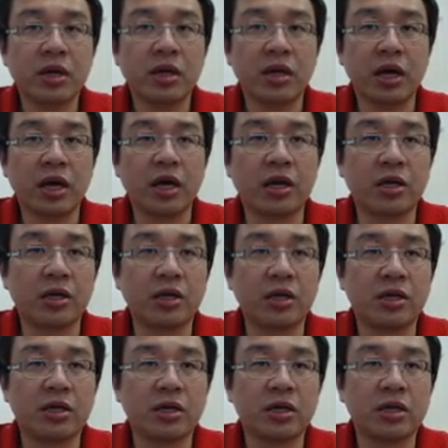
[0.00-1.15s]
and
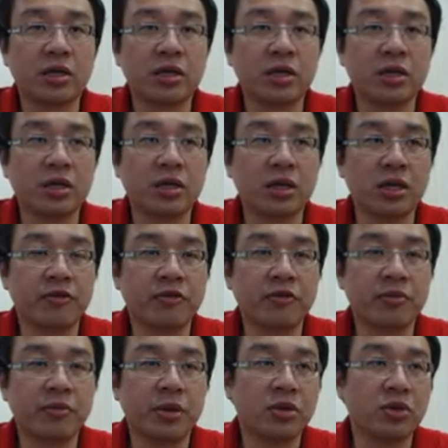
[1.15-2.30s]
if
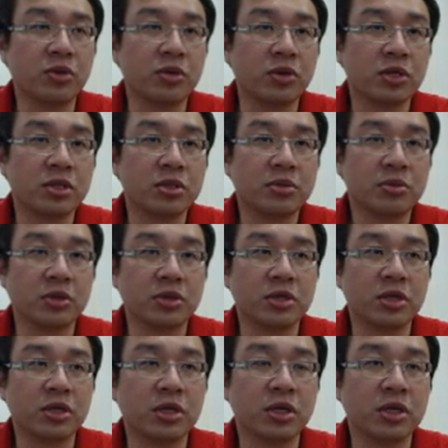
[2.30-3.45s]
back to this
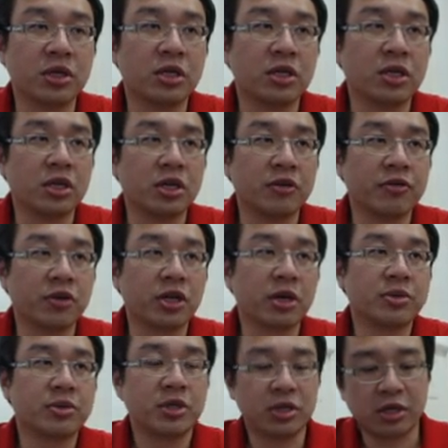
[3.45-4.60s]
position, if you
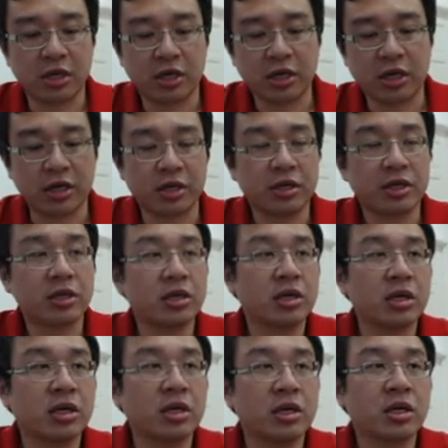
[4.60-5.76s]
capture the knight,
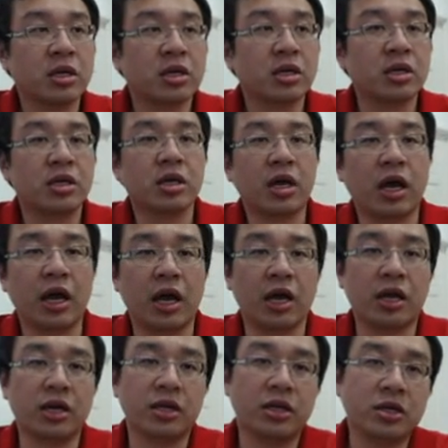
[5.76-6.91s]
and
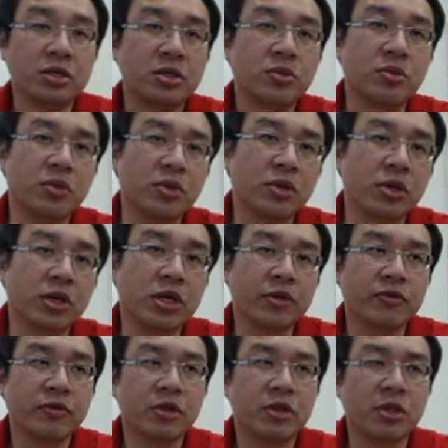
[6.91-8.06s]
this will give
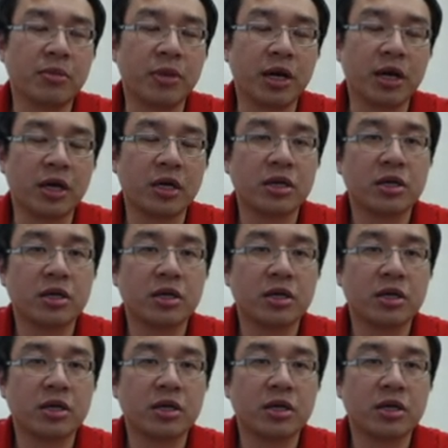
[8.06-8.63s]
the black